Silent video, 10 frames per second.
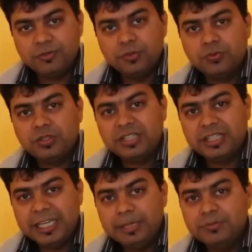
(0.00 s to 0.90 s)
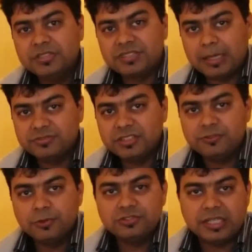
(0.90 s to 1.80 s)
If you keep the Samsung
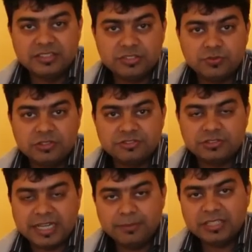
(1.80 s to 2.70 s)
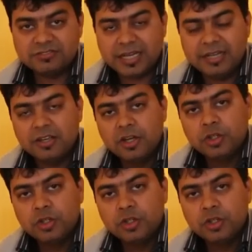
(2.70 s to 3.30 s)
phones and this one side by side,